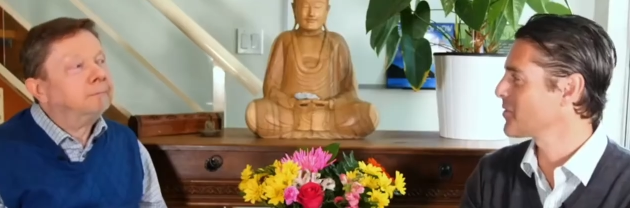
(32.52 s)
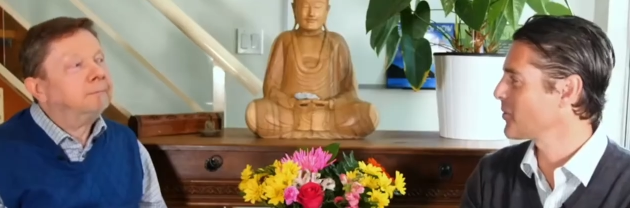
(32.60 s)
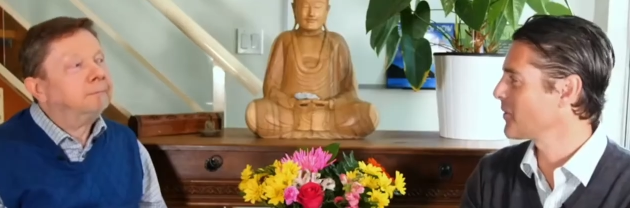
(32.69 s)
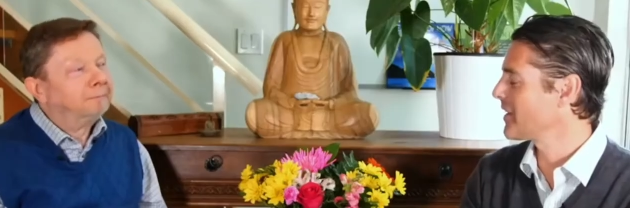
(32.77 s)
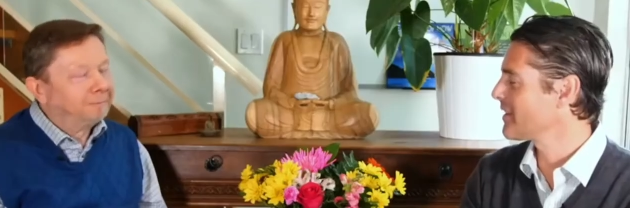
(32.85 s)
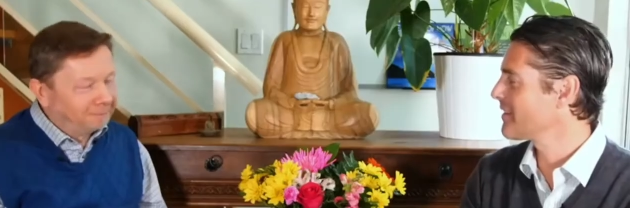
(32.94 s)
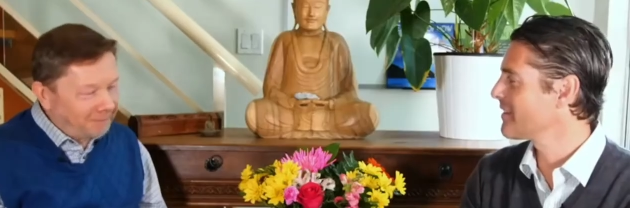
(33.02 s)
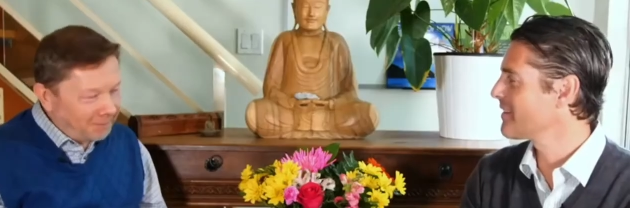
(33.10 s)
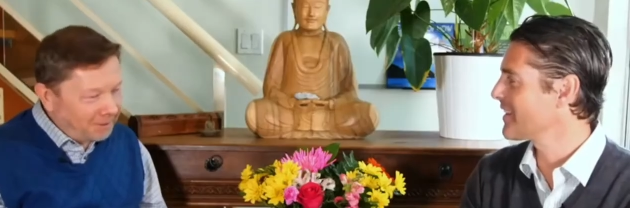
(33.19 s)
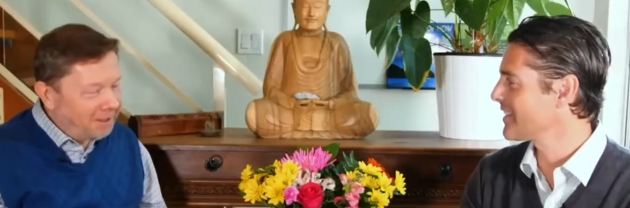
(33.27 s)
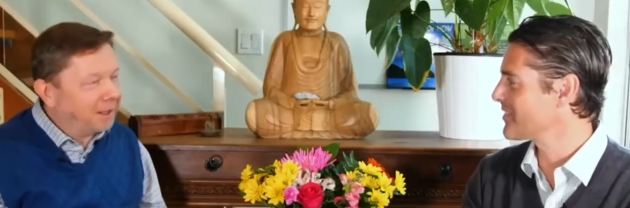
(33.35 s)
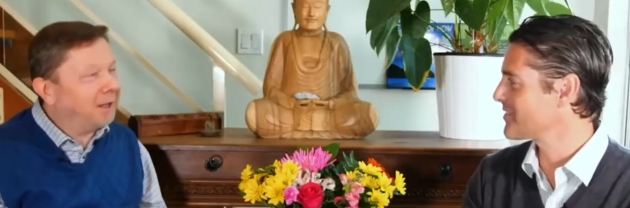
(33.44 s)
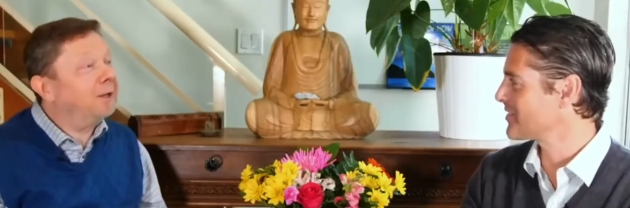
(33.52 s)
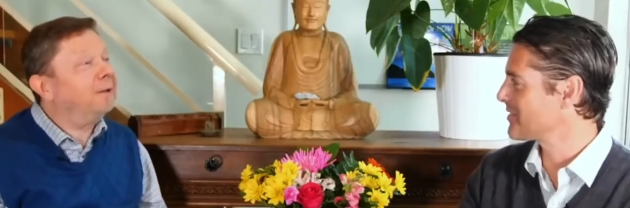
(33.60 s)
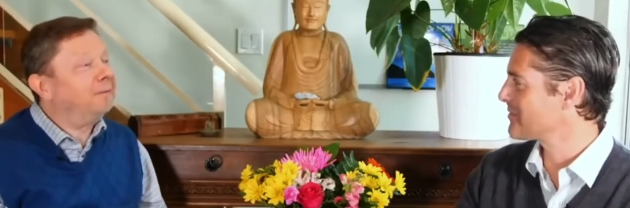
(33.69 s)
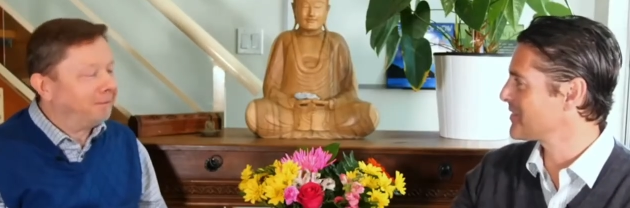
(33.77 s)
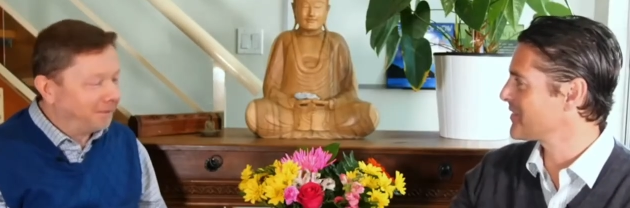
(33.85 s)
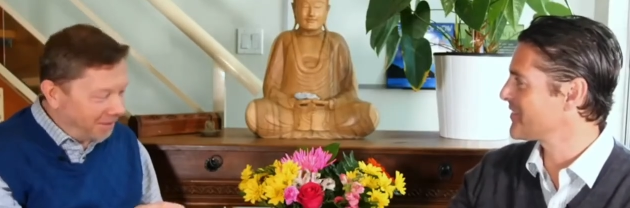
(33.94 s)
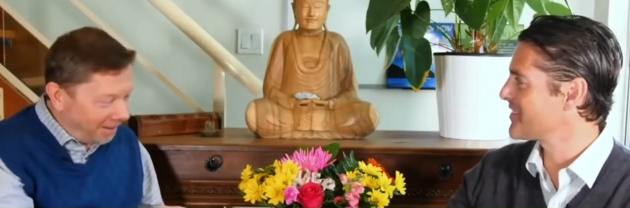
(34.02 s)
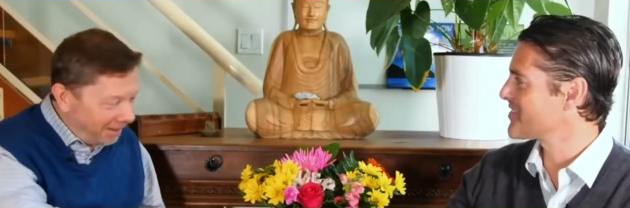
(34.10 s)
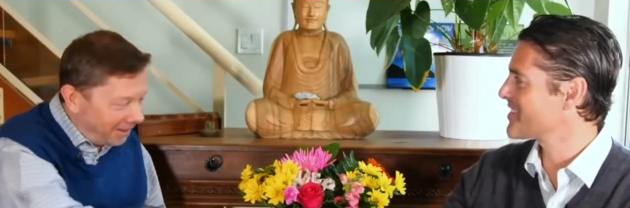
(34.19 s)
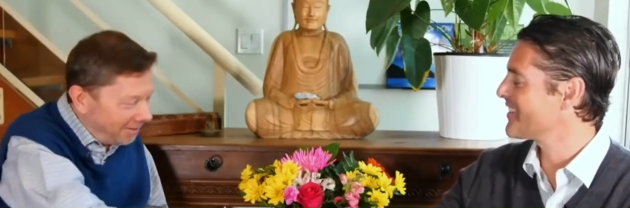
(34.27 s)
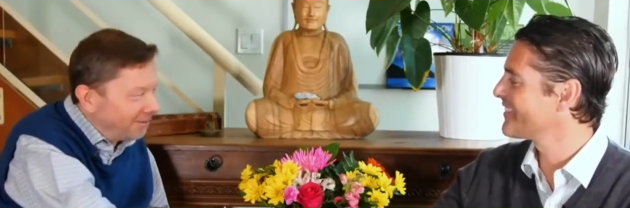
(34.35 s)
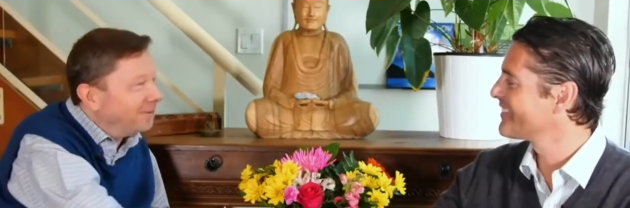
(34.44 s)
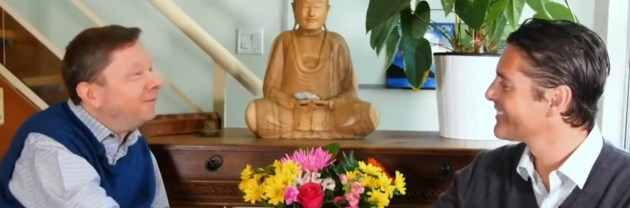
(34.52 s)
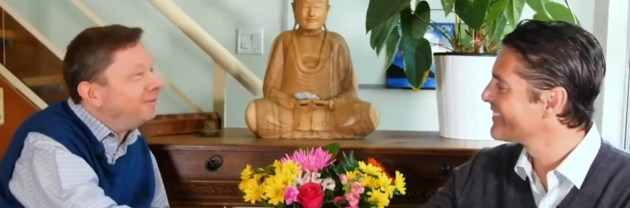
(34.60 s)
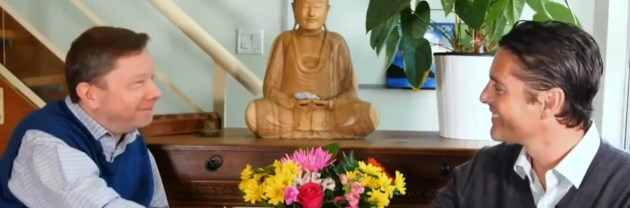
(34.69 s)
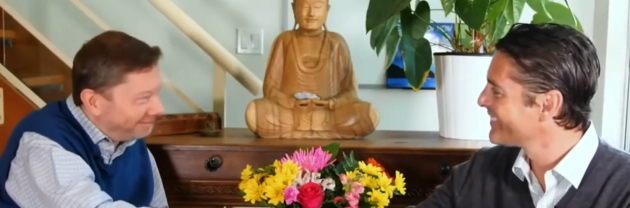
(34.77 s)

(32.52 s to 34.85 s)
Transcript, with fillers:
Speaker 1: Tolle. Thank you, sir, for doing the show.